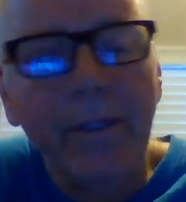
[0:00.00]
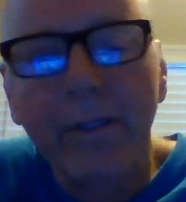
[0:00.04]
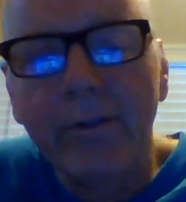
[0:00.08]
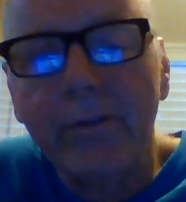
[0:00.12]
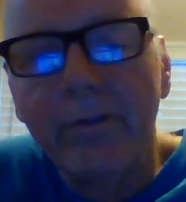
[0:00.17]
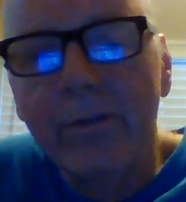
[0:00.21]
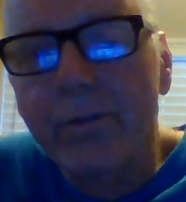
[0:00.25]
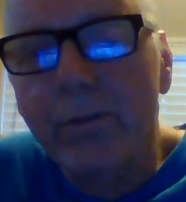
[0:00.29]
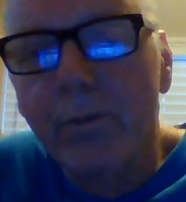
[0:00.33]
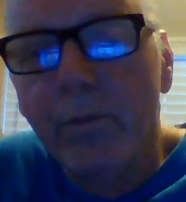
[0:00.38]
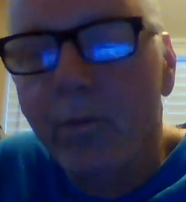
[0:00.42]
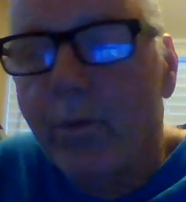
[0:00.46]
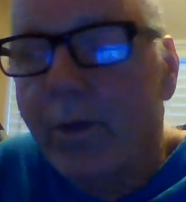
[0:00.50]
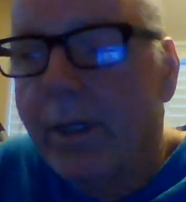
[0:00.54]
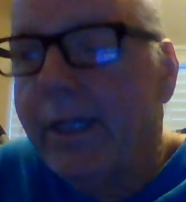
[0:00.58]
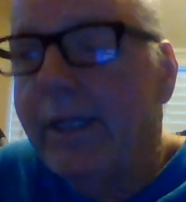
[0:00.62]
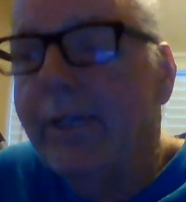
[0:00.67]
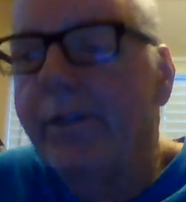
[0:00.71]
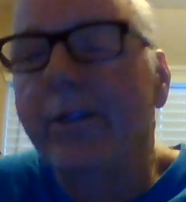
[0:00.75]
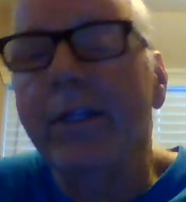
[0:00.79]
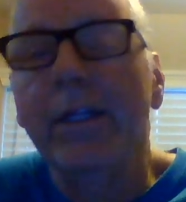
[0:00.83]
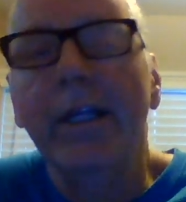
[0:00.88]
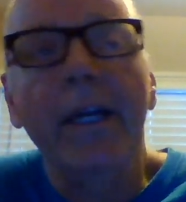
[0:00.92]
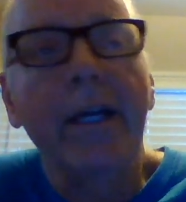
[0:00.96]
that's just
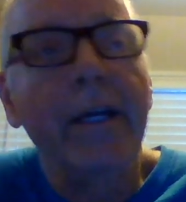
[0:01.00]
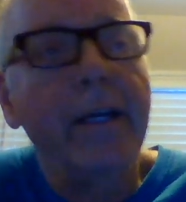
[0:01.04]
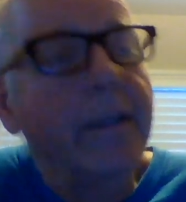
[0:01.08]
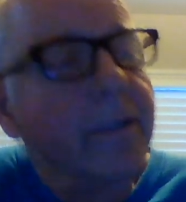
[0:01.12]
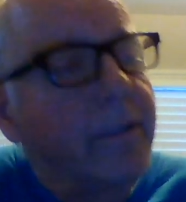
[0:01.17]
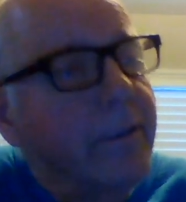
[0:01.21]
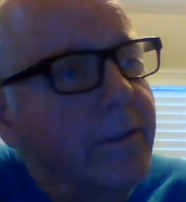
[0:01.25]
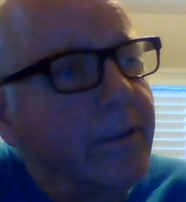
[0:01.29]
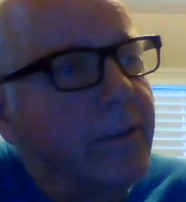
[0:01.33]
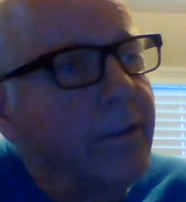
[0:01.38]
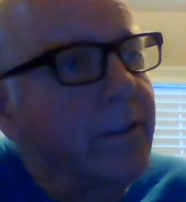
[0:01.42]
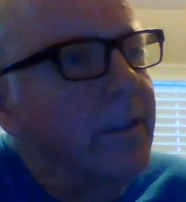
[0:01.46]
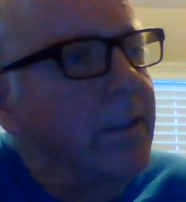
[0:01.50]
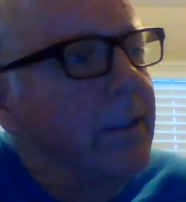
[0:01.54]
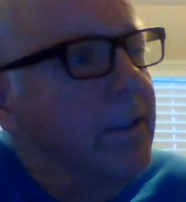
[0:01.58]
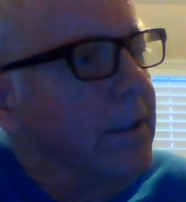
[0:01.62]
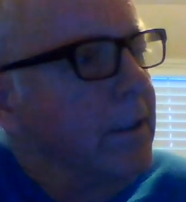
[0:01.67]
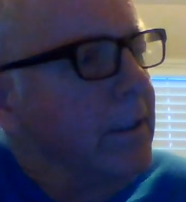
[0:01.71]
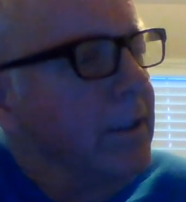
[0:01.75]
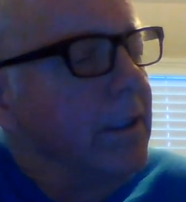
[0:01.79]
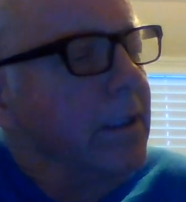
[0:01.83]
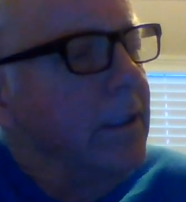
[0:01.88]
raising hell.